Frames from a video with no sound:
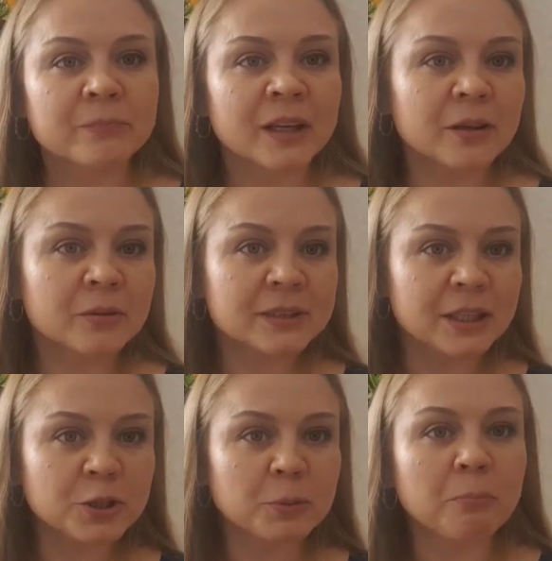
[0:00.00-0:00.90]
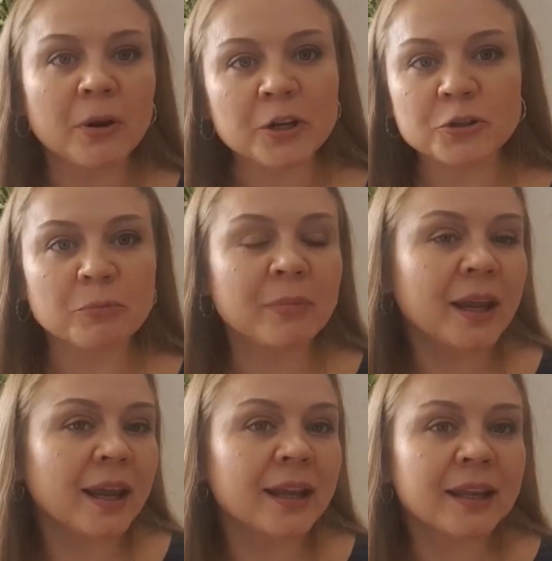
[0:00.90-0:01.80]
you know such a macho
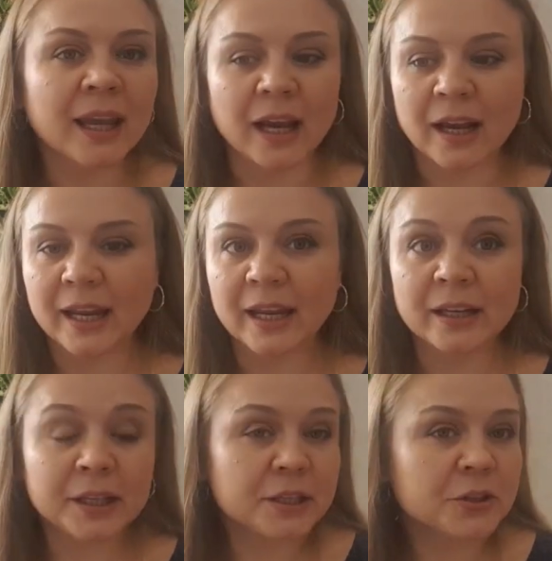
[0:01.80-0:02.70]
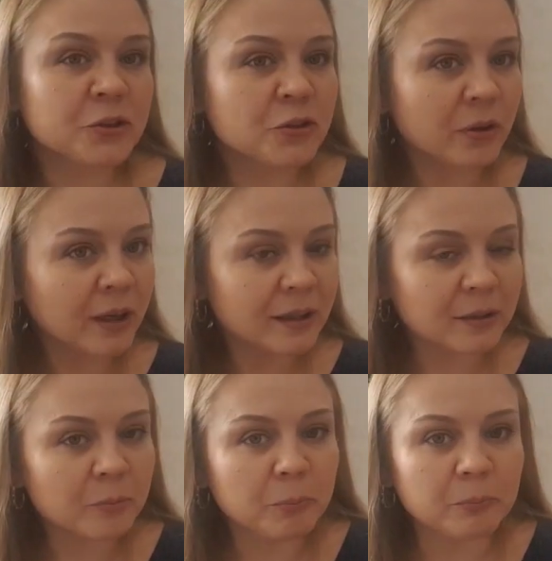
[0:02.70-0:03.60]
man and he's
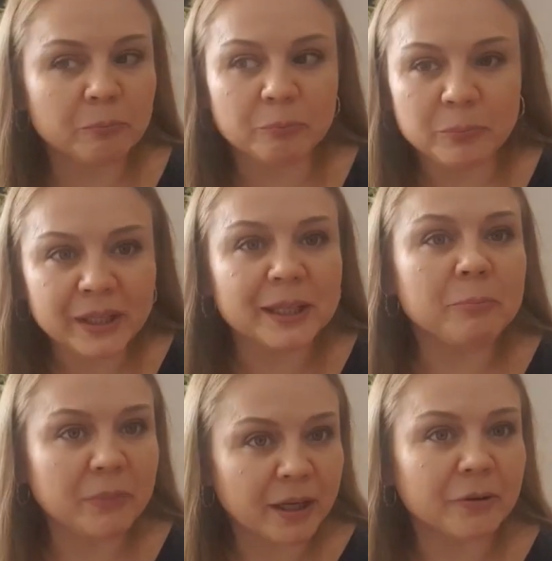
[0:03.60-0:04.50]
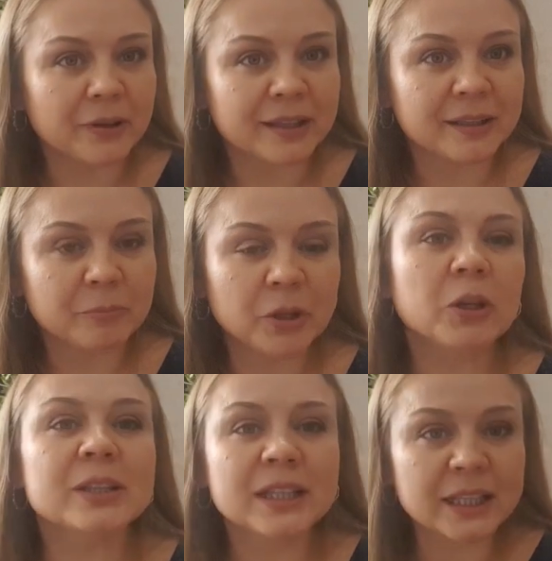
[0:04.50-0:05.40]
enjoying being married
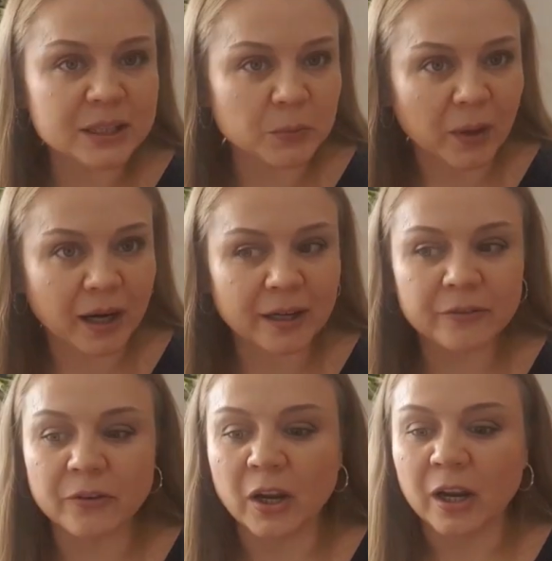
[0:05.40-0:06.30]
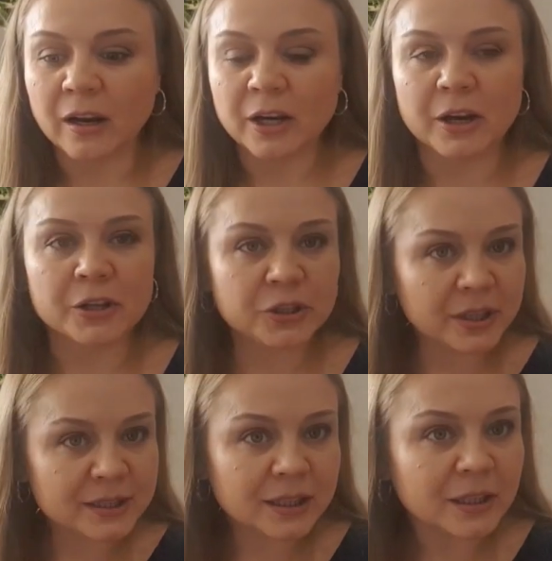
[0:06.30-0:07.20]
because his wife uh,
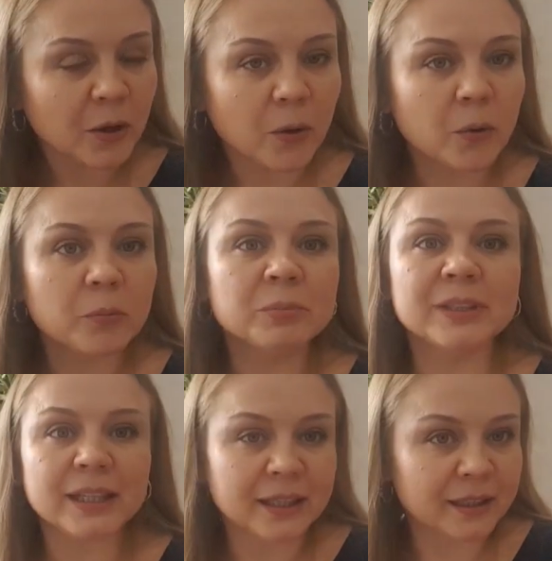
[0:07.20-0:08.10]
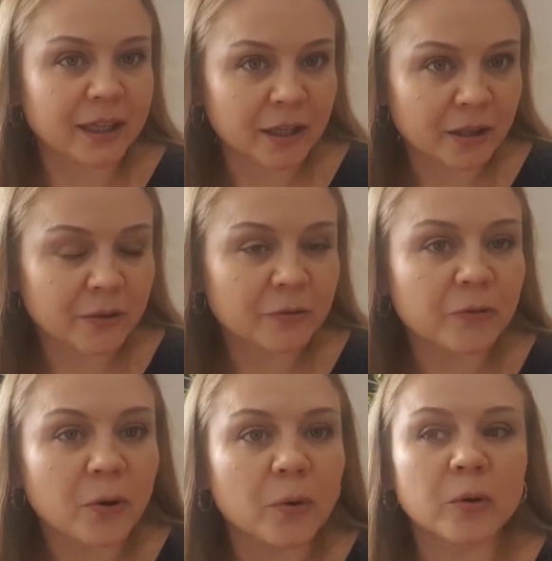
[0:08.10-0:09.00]
she's at home taking care of
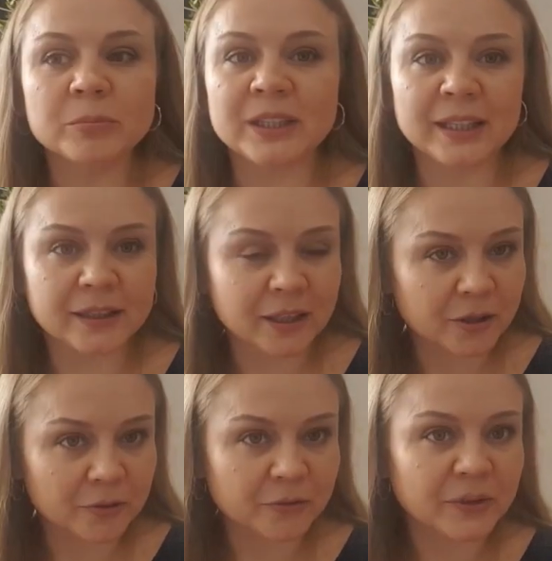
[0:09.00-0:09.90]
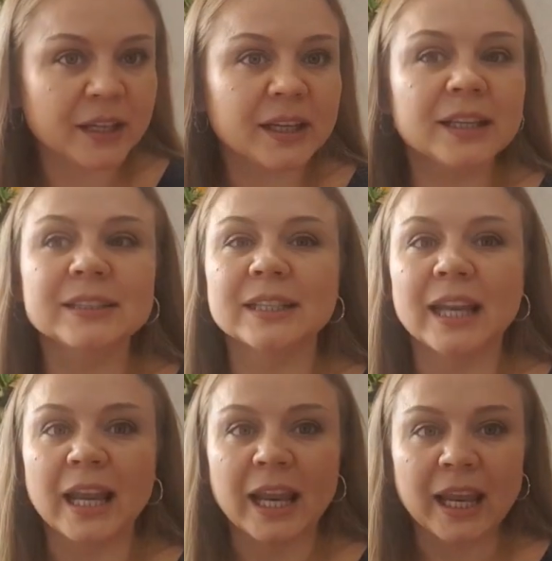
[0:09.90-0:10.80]
home taking care of kids
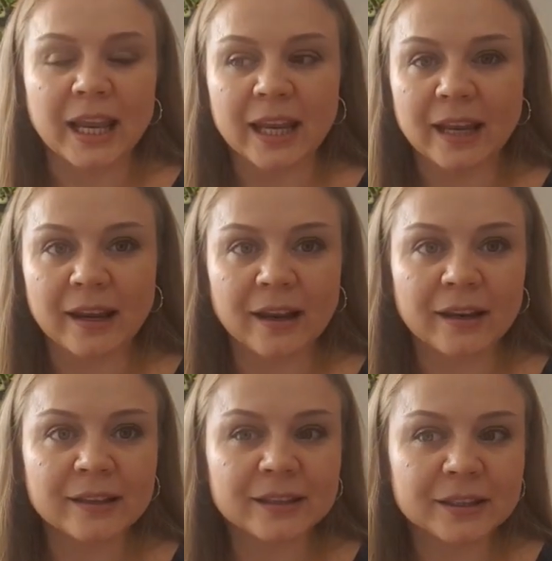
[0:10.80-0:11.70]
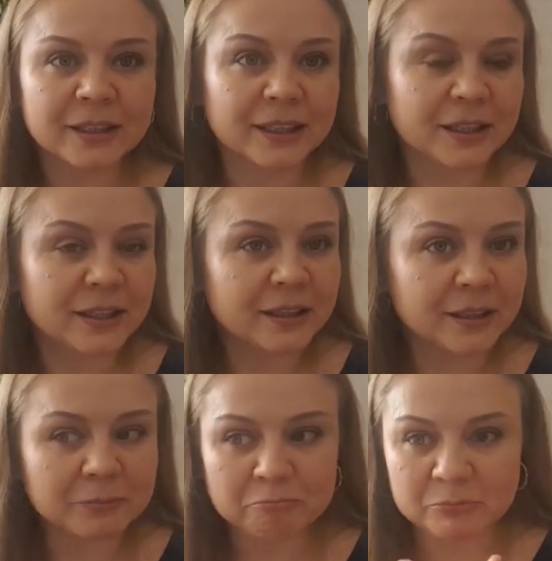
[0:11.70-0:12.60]
and
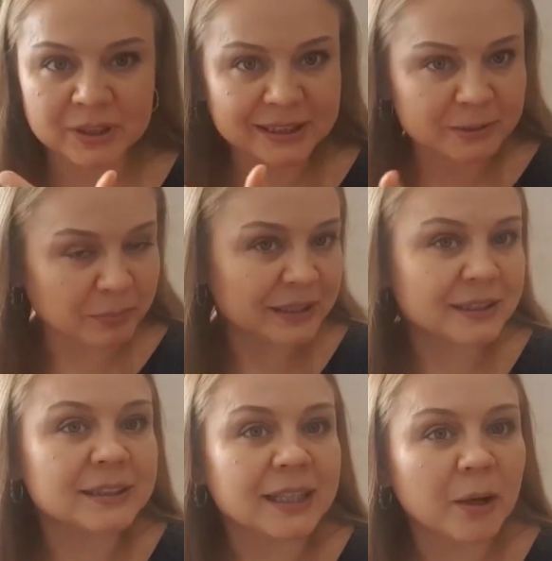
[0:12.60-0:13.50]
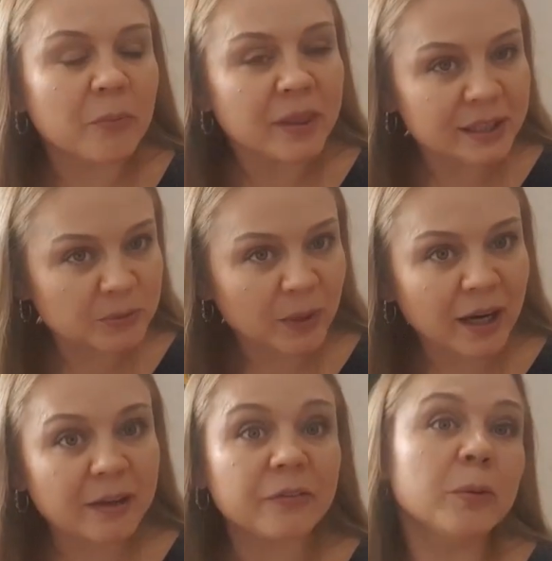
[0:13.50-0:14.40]
he is spending time with his
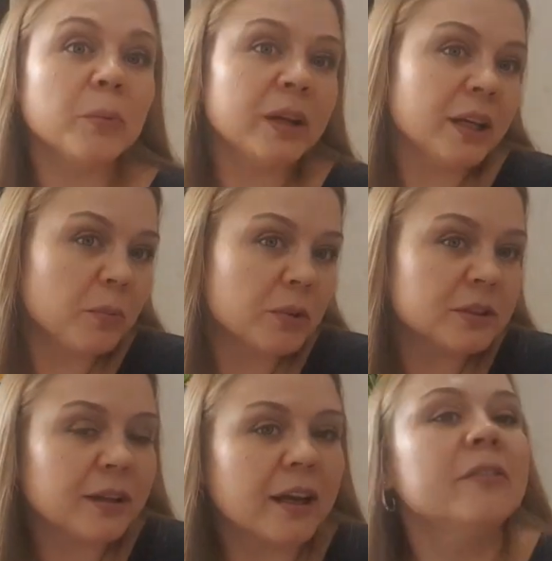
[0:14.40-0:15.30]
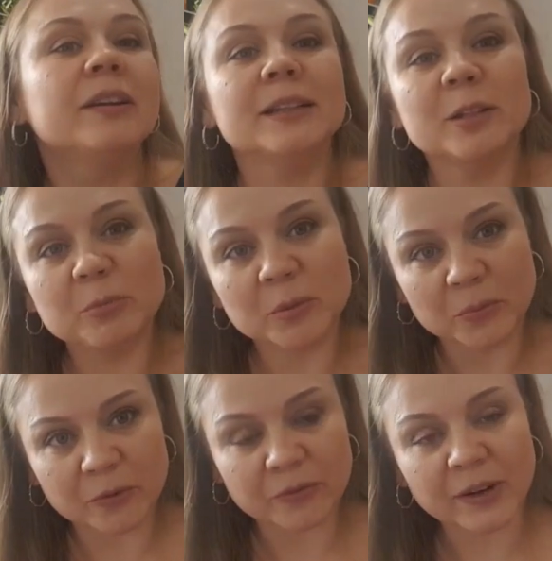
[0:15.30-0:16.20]
wife and when he wants to have a little bit
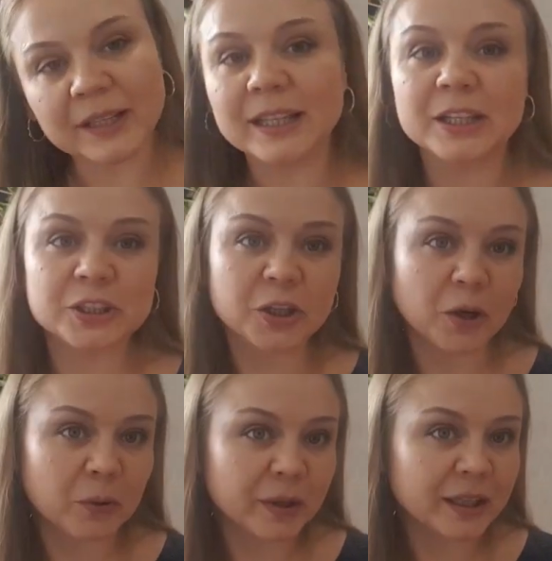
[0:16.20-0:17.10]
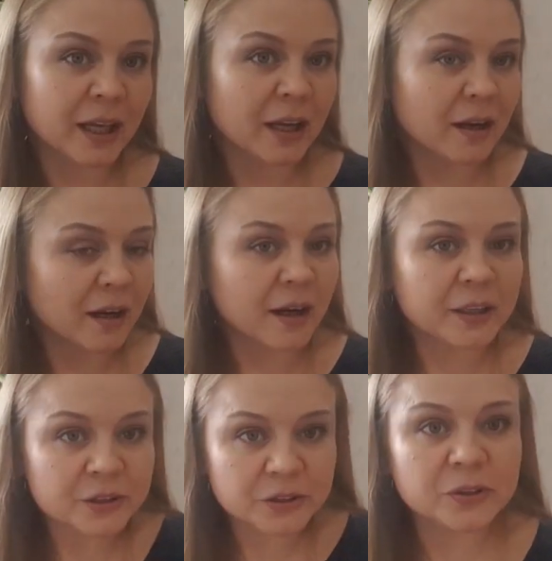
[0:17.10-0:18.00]
more fun he's going
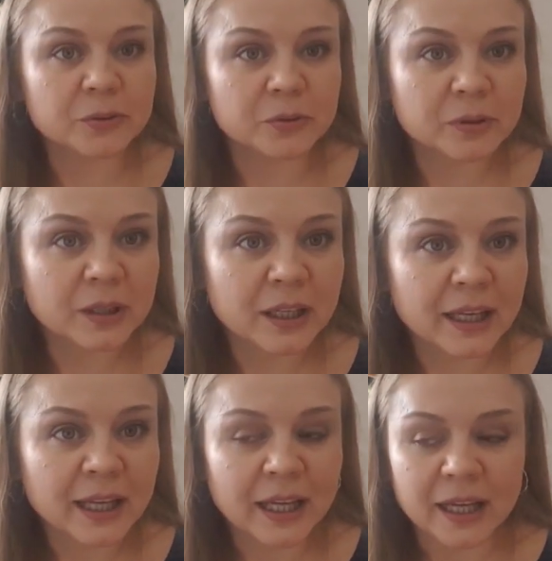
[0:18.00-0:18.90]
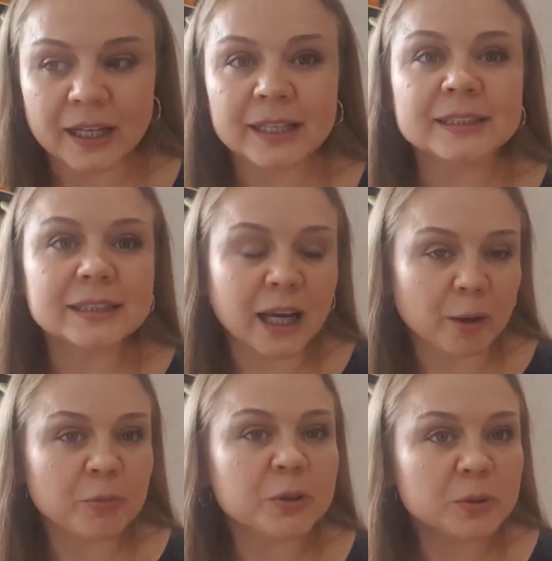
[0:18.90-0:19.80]
uh, to you he's
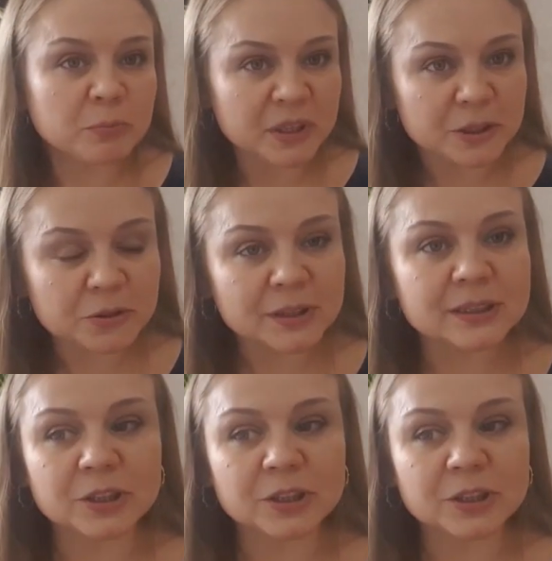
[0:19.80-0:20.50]
coming to mistress